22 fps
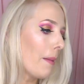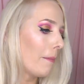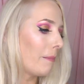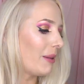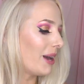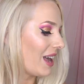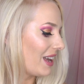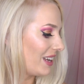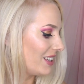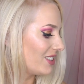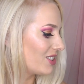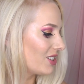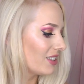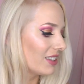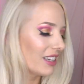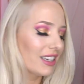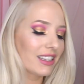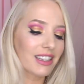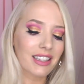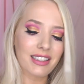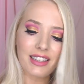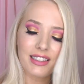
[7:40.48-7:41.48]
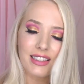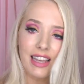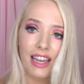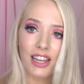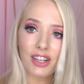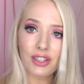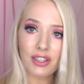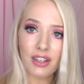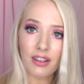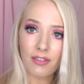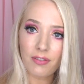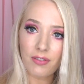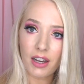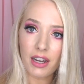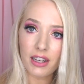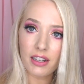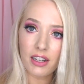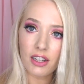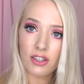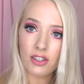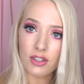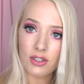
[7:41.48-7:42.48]
But actually, this is actually
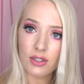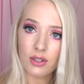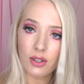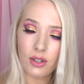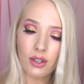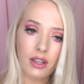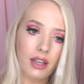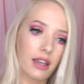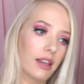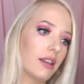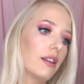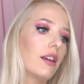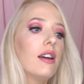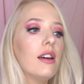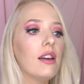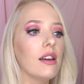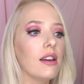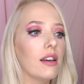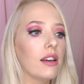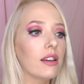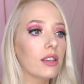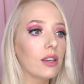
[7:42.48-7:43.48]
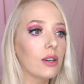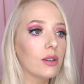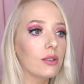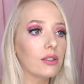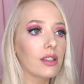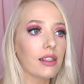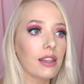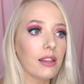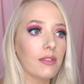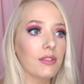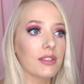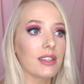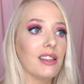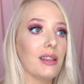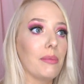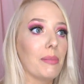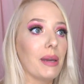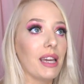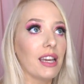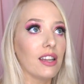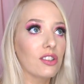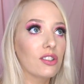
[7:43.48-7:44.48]
fine. I just look like a girl that lives at the
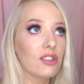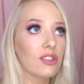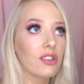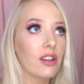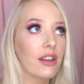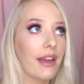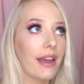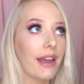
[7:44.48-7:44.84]
beach.